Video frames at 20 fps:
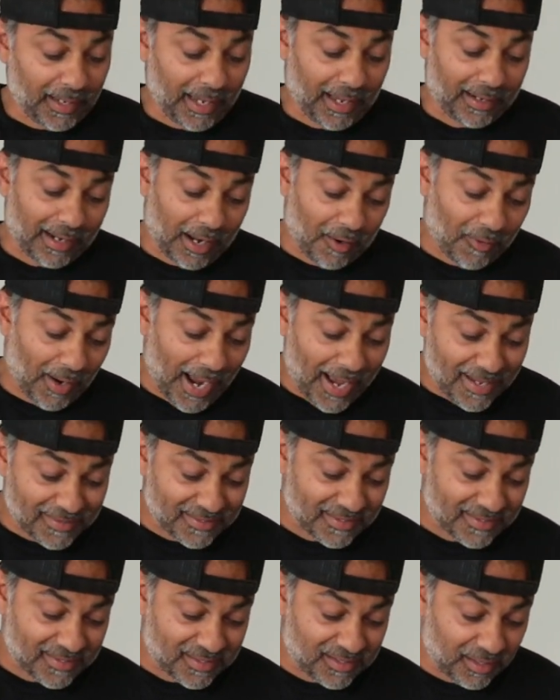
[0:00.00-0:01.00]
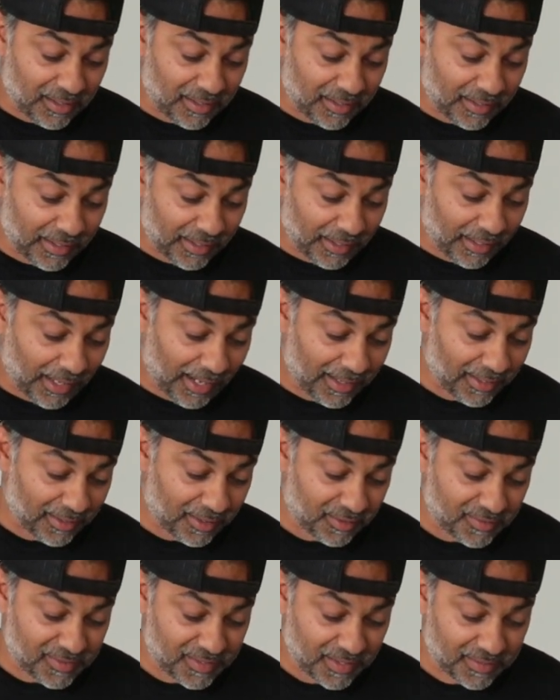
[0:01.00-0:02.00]
And now as it's done, it
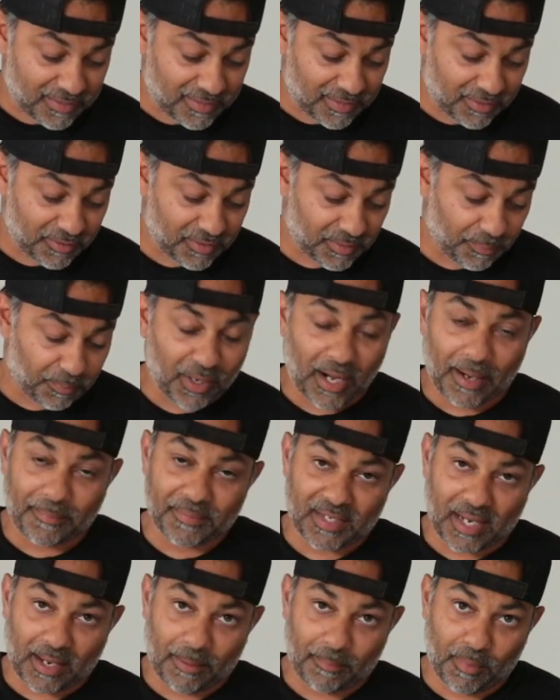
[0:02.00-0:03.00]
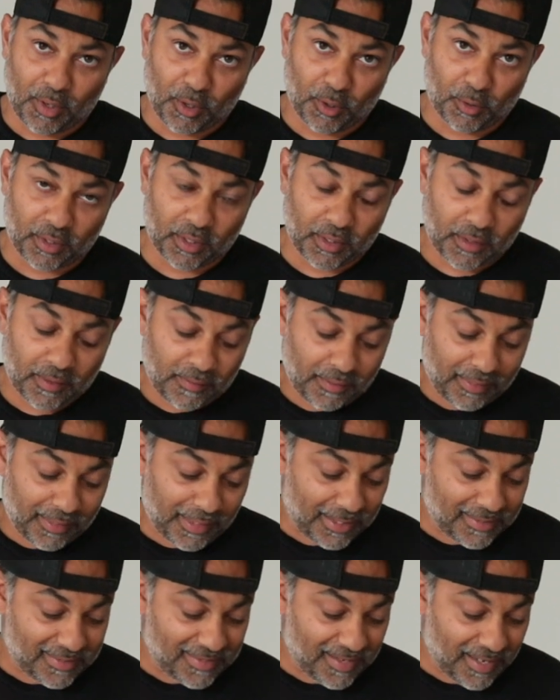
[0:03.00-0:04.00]
kind of says there's a prime time mode
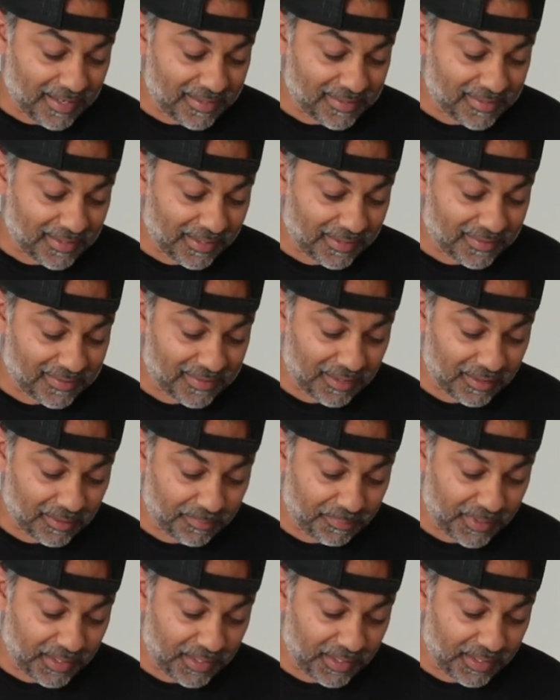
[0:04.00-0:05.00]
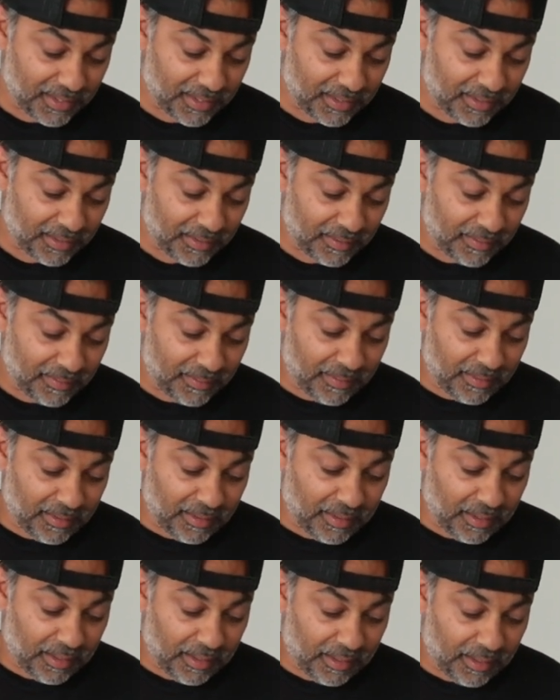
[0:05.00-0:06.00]
that says it's going to be
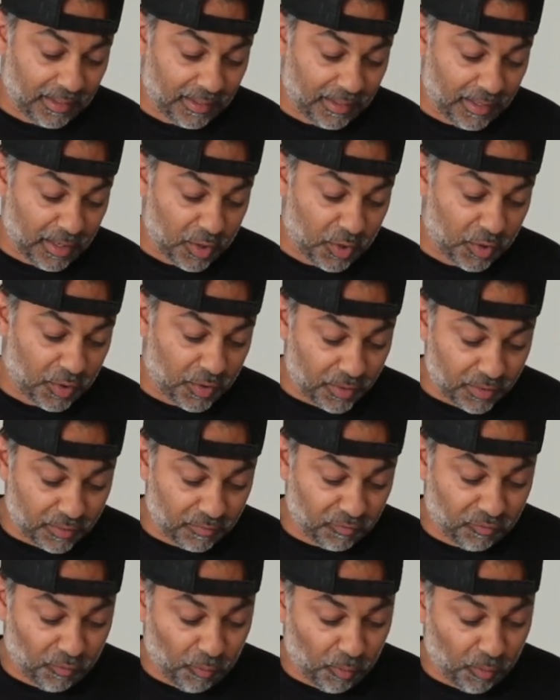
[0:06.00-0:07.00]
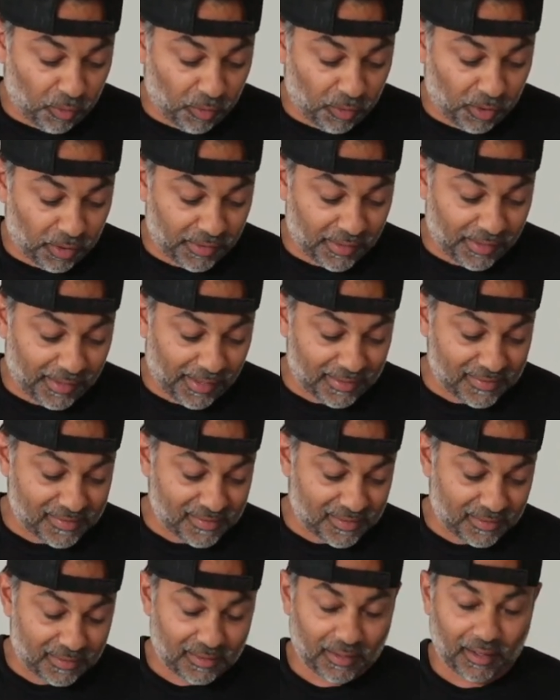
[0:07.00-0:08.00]
good for the
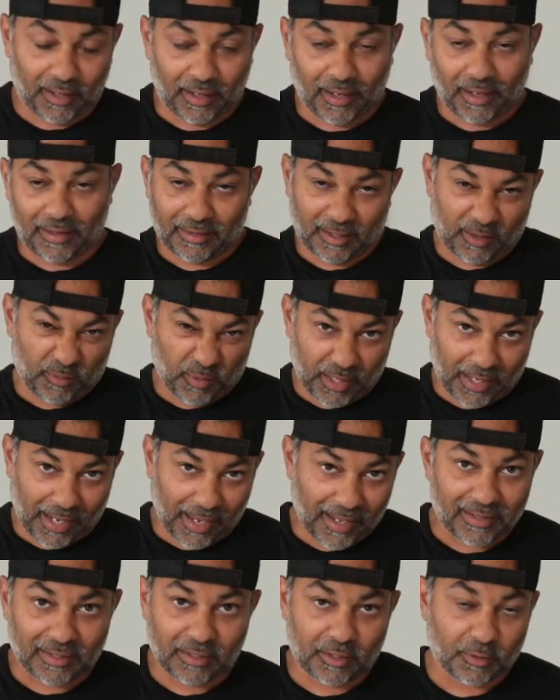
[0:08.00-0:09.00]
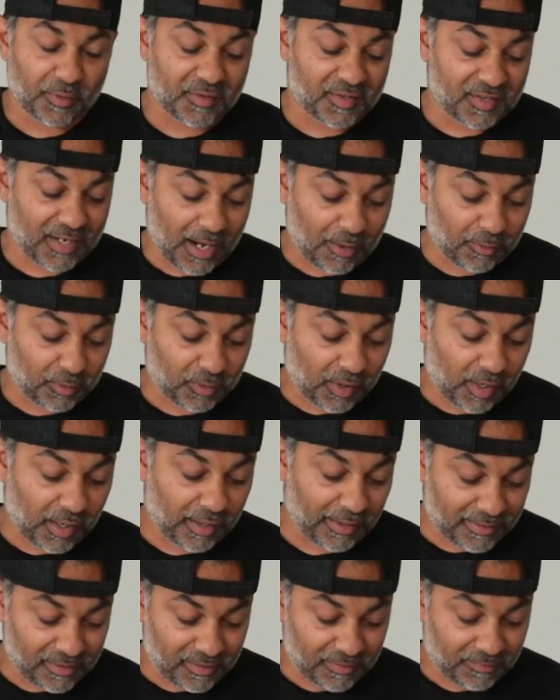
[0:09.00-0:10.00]
next, I think when it ended it was an hour
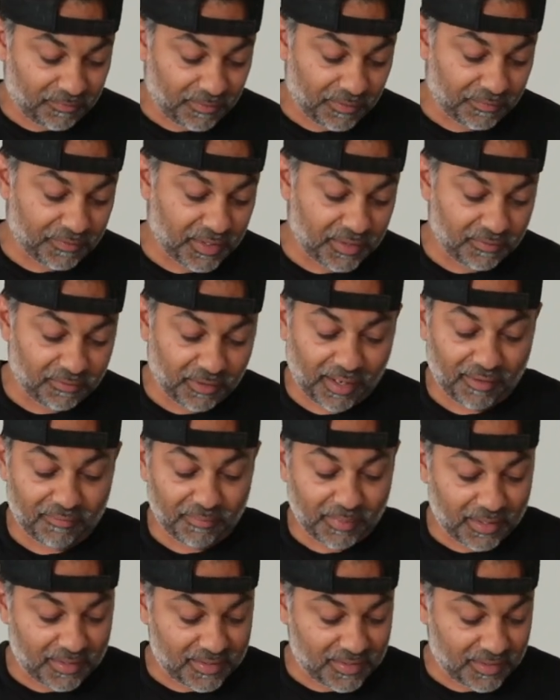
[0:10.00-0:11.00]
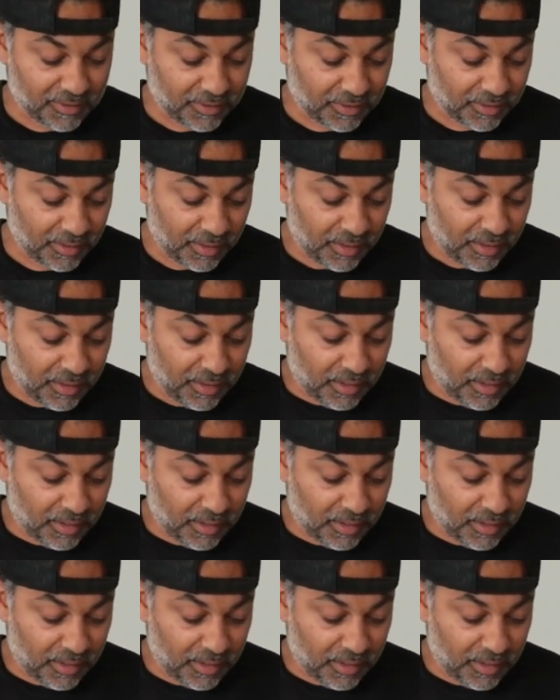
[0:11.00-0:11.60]
long, it's 55 minutes here.